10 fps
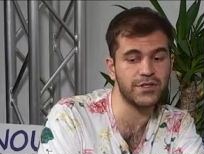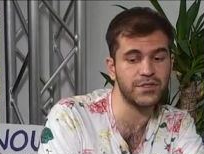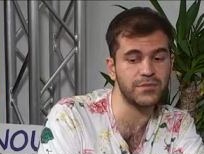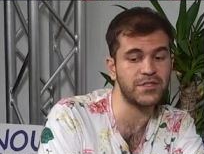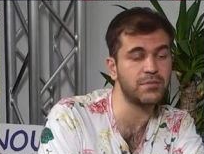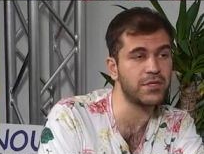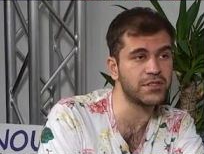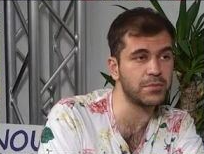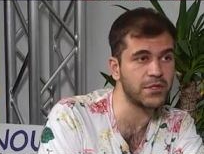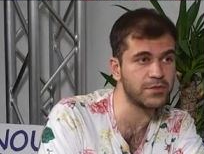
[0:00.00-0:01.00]
some C
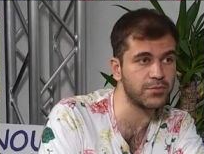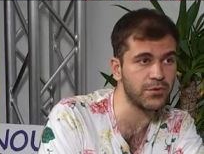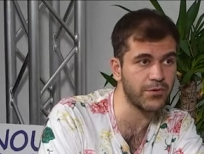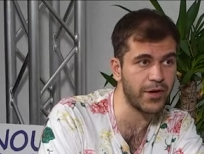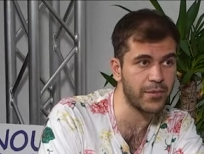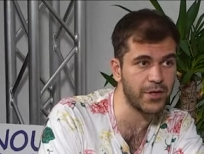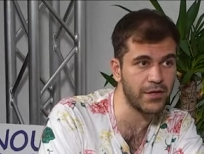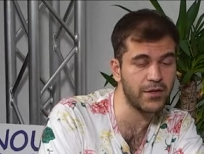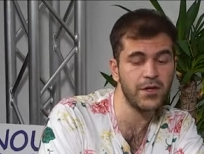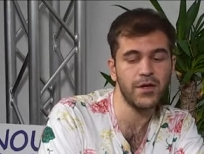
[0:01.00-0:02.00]

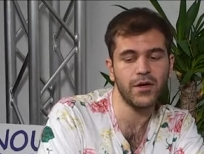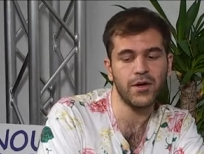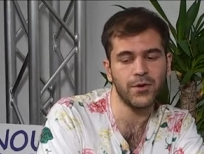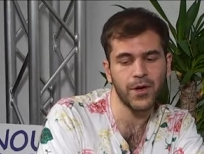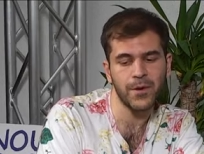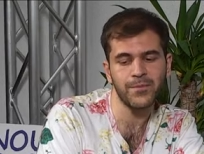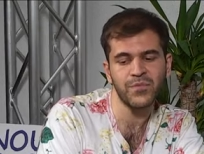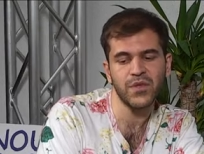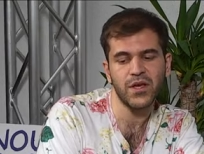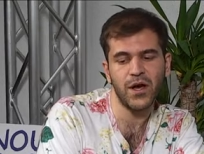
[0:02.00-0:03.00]
programming. Mm-hmm. Okay.
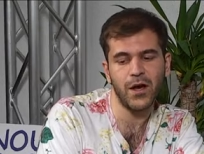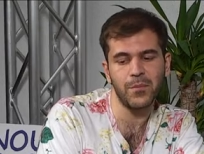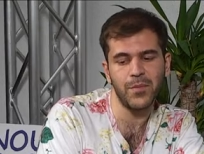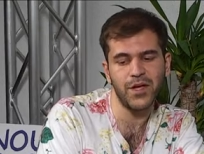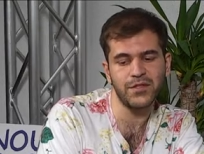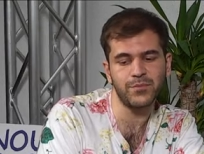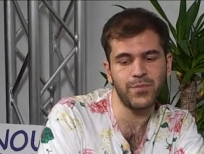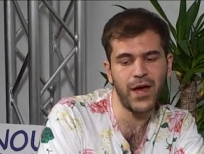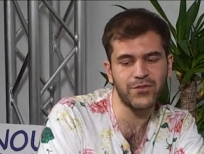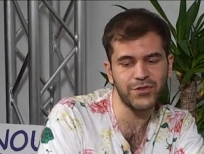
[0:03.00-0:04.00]
Um, and
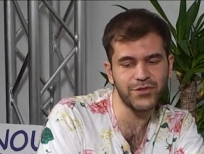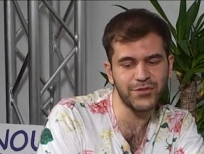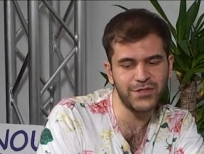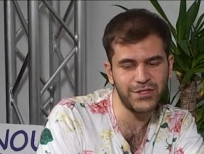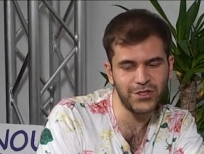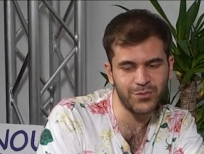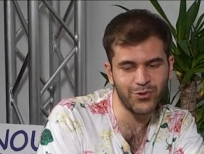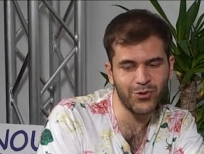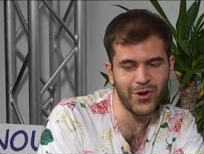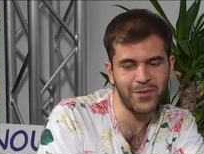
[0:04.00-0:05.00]
after teaching
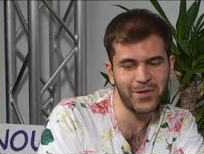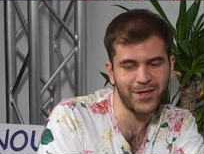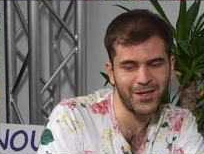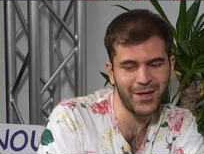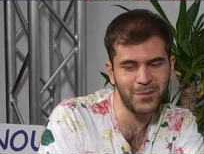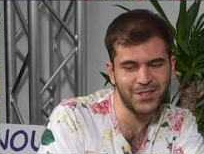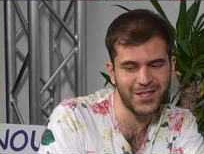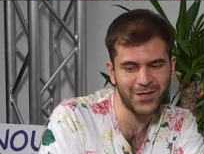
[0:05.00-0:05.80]
programming and game design